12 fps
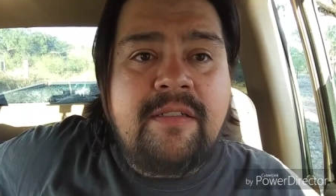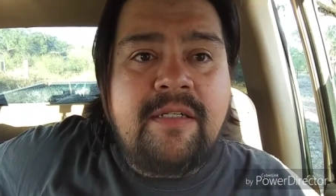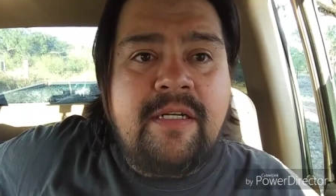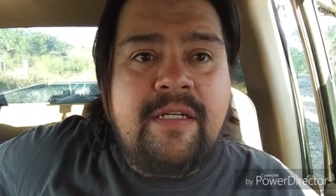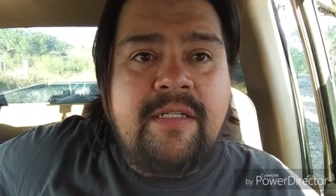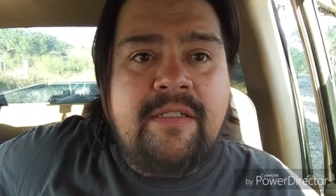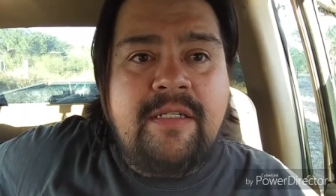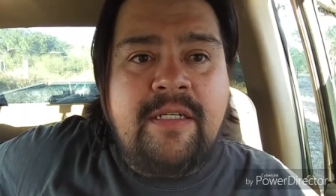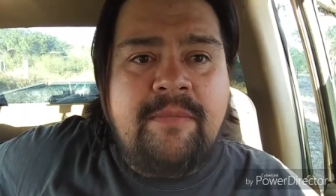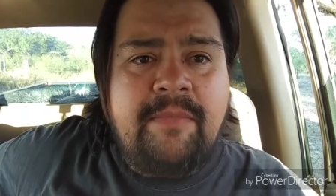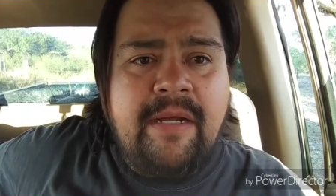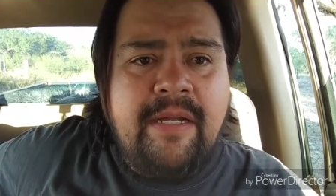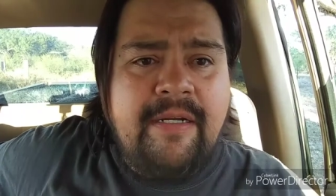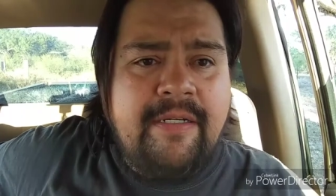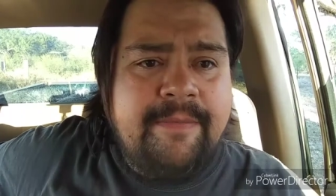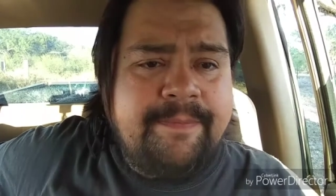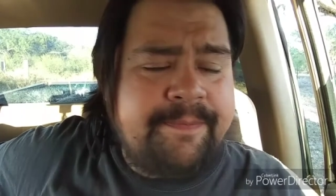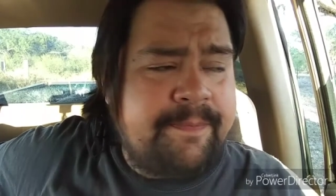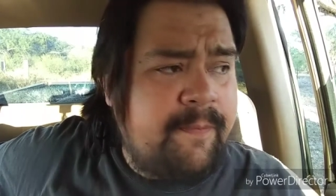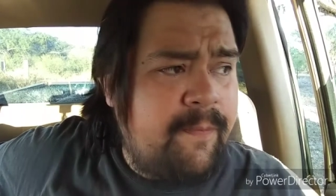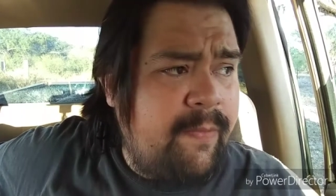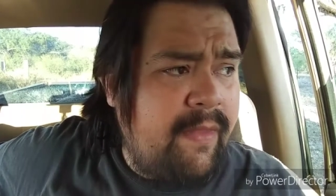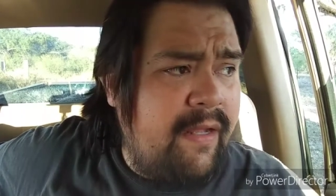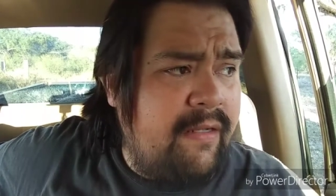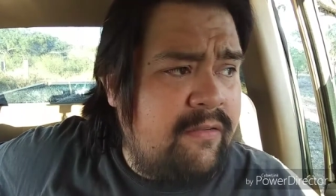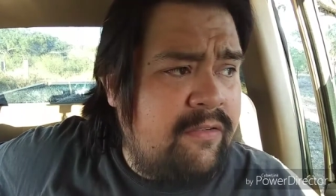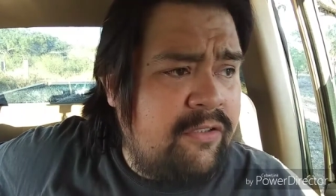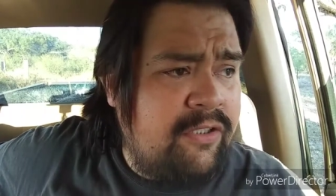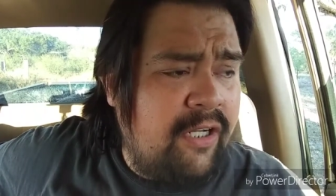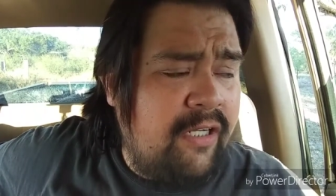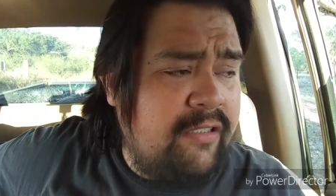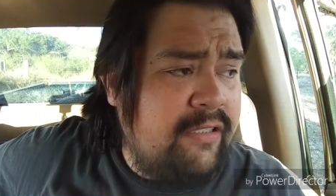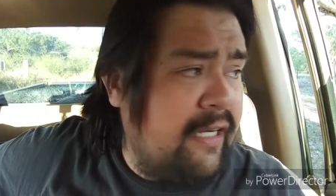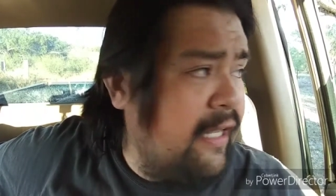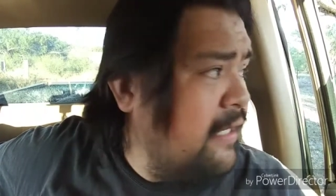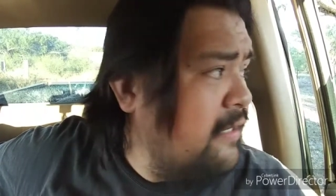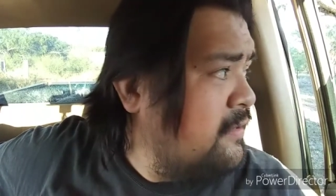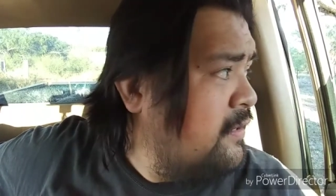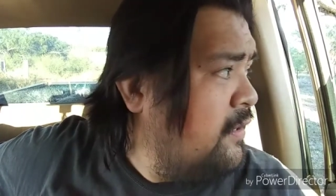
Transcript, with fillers: in in my um, sociology class,